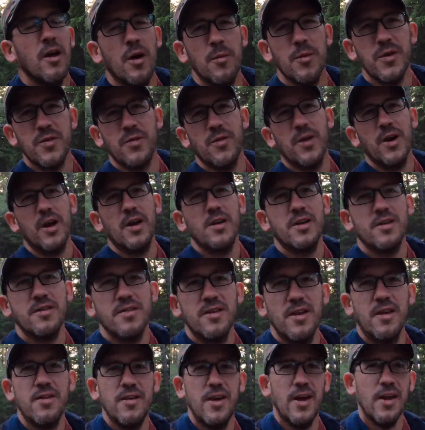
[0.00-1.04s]
Almost forgot to
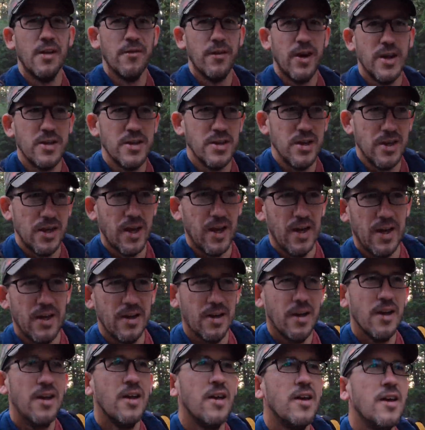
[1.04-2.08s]
say the elevation
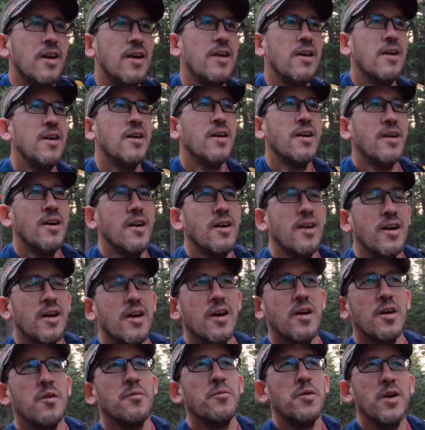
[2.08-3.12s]
gain.
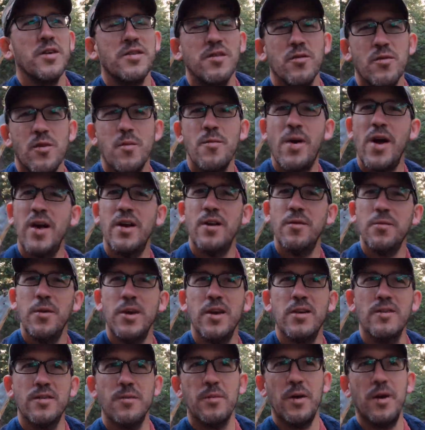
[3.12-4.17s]
Preston reminded
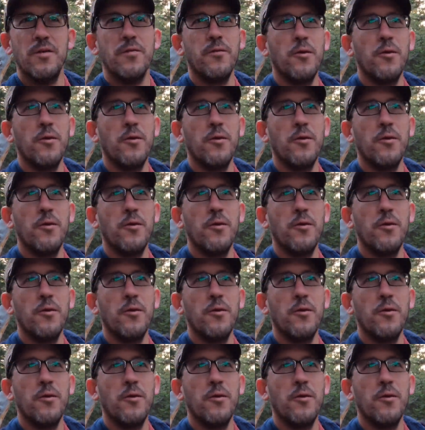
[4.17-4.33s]
me is about